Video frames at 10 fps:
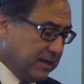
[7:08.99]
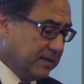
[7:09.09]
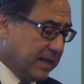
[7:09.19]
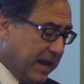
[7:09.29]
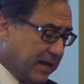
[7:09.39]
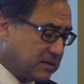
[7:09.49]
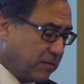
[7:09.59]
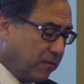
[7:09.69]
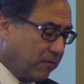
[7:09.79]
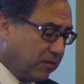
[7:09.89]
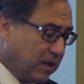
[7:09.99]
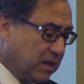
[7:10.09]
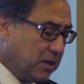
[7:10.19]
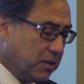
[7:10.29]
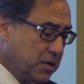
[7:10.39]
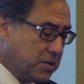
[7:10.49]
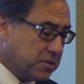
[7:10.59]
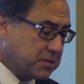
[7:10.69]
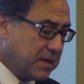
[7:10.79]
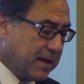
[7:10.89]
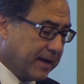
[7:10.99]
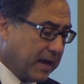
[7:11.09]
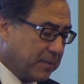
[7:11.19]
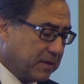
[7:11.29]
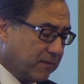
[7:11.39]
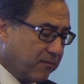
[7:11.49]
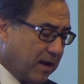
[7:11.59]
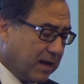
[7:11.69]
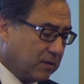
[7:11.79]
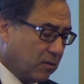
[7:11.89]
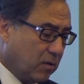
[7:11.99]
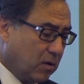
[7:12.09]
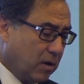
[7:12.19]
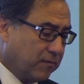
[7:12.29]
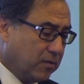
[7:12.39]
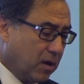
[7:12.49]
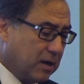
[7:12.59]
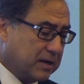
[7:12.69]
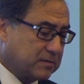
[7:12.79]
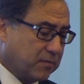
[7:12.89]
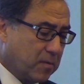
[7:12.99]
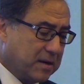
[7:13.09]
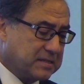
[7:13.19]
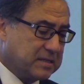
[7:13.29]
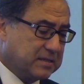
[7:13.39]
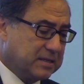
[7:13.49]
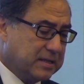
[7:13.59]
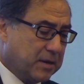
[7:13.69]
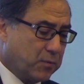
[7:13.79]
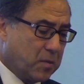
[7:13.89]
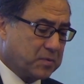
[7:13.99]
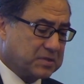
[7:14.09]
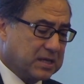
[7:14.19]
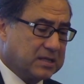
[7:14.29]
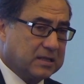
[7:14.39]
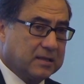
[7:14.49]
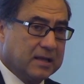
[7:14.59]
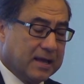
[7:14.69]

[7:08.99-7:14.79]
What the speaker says: in the last 15 years, capital flight of dollars from Argentina represented